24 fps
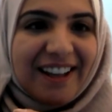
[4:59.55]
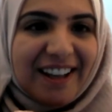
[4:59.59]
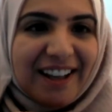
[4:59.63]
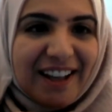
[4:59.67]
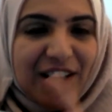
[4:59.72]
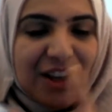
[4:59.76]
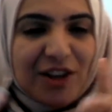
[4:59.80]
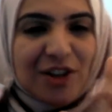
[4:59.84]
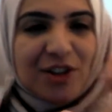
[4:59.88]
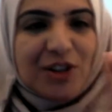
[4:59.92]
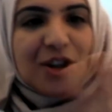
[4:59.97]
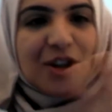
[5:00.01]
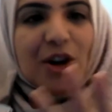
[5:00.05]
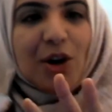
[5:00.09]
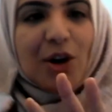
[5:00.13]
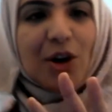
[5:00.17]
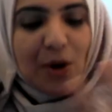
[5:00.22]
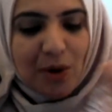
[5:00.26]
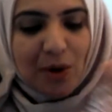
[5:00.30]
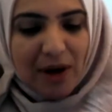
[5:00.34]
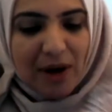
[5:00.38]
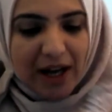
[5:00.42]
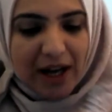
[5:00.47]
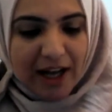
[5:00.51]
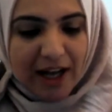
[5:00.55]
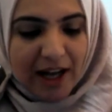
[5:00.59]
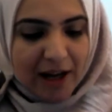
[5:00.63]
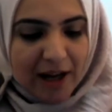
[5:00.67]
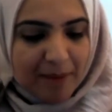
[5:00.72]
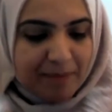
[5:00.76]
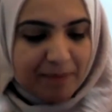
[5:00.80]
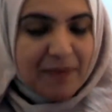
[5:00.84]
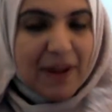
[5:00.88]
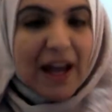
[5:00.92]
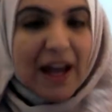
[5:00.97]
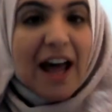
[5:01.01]
So,
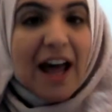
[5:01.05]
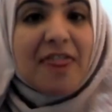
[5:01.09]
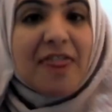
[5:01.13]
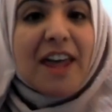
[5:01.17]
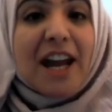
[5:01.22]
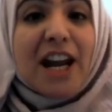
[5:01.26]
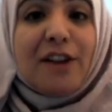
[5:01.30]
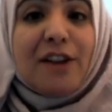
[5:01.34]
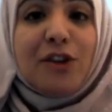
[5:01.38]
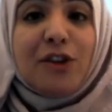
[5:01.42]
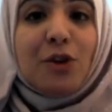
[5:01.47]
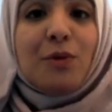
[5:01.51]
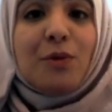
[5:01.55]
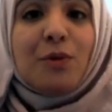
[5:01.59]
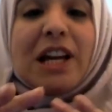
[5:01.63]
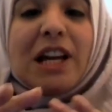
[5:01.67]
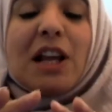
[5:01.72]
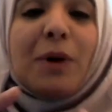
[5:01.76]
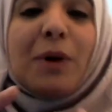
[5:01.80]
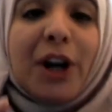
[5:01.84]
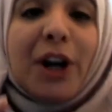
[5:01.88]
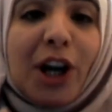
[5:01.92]
and then if you really want to